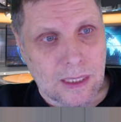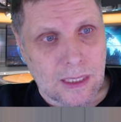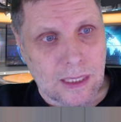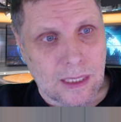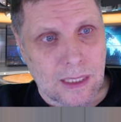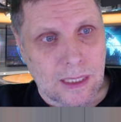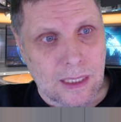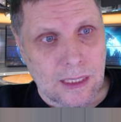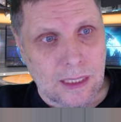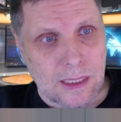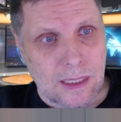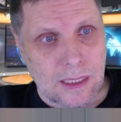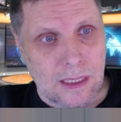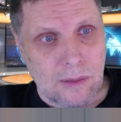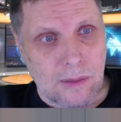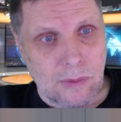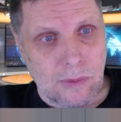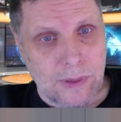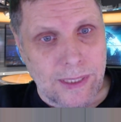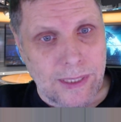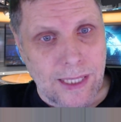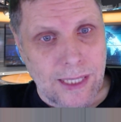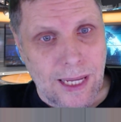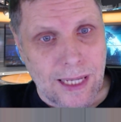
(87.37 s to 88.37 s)
and it
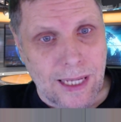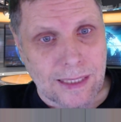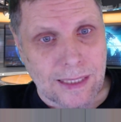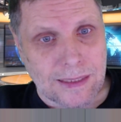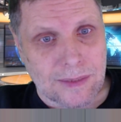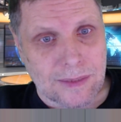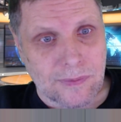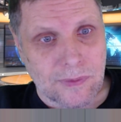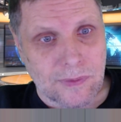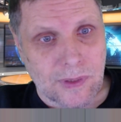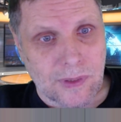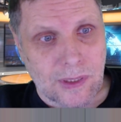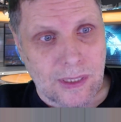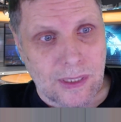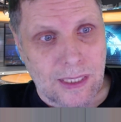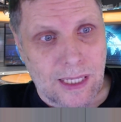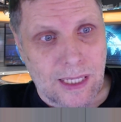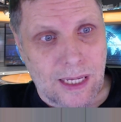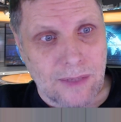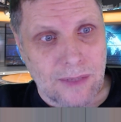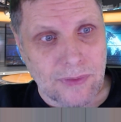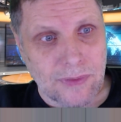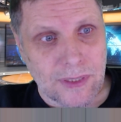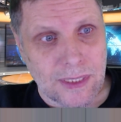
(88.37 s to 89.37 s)
reacts very
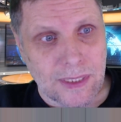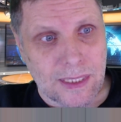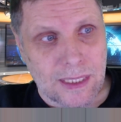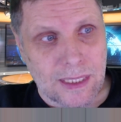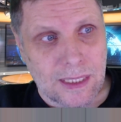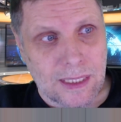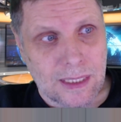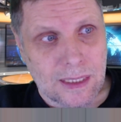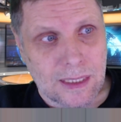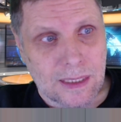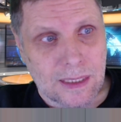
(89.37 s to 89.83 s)
heavily